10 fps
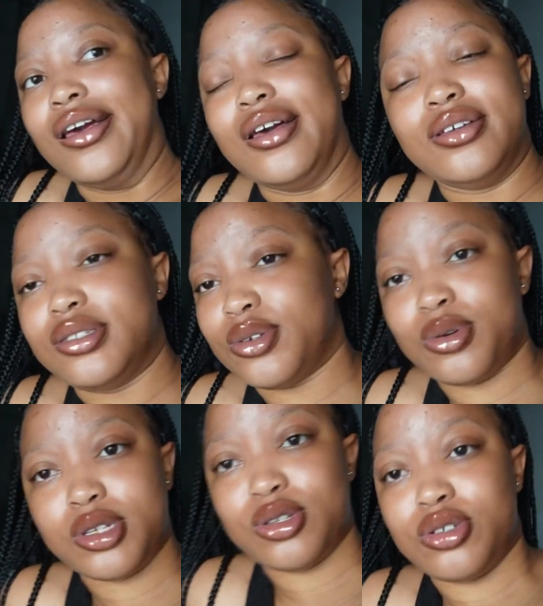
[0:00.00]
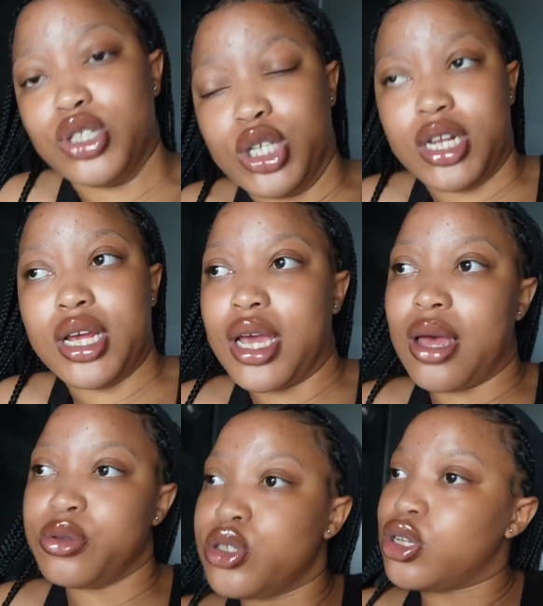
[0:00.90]
It's always load shedding.
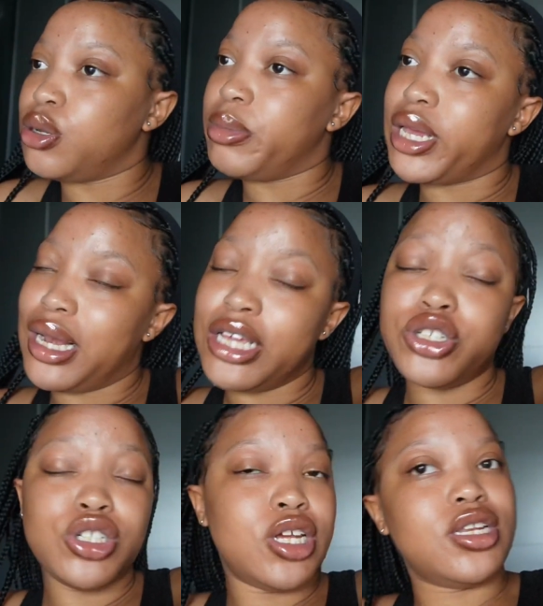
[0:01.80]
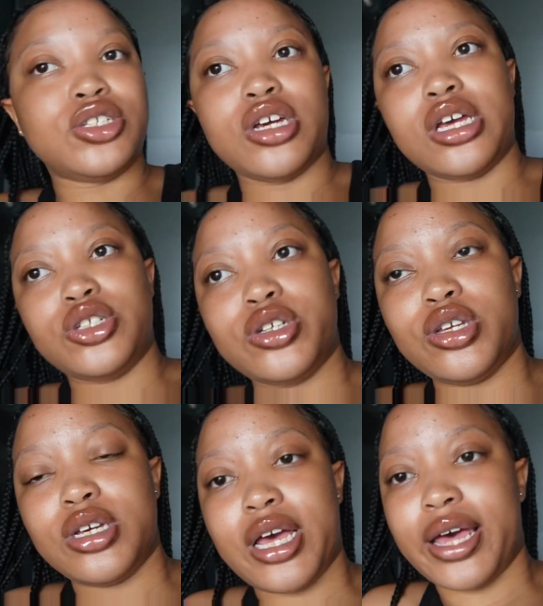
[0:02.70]
I was going to make lunch and I show
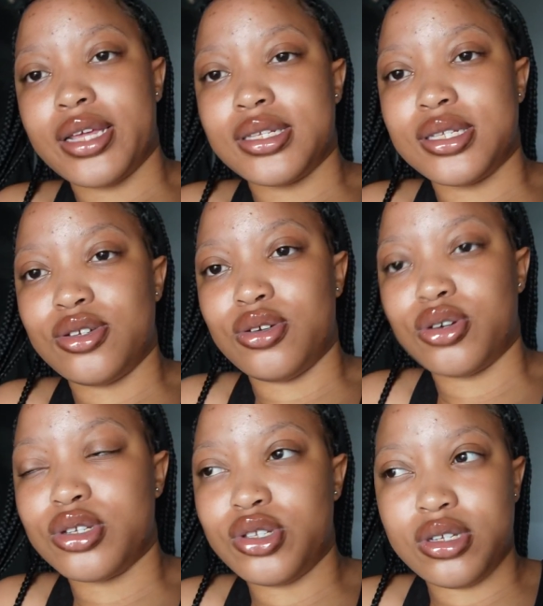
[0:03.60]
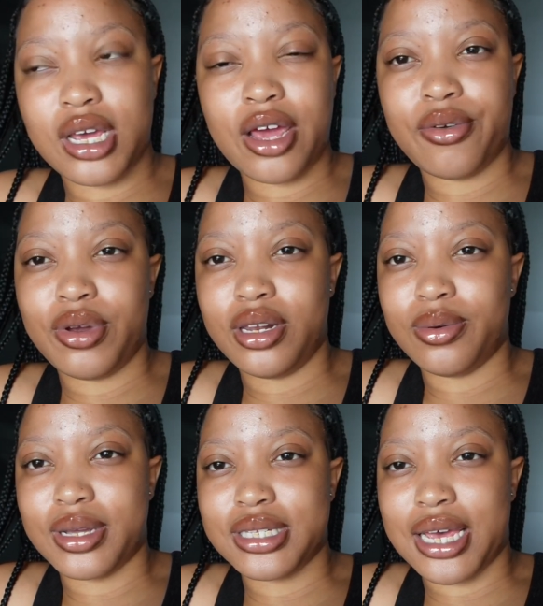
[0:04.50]
you guys, you know, because today I really
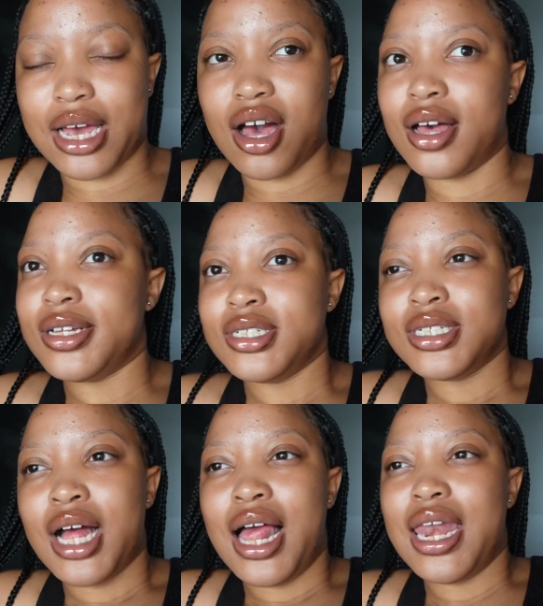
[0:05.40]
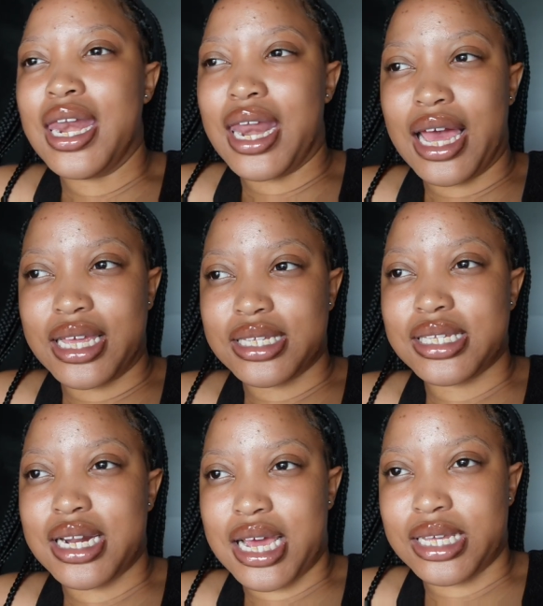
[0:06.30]
want like a
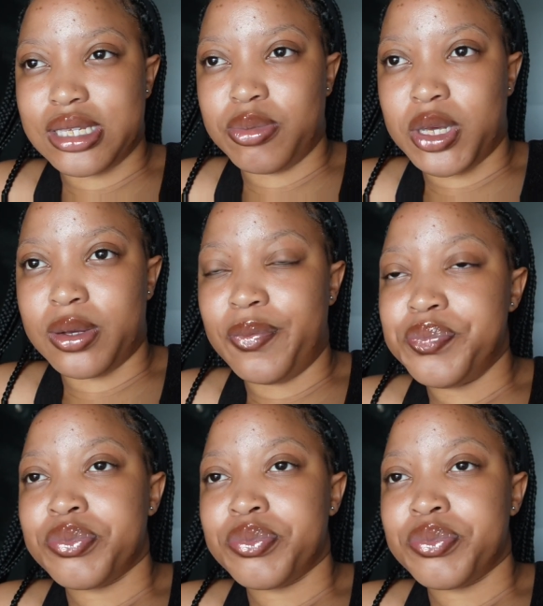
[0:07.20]
nice meal,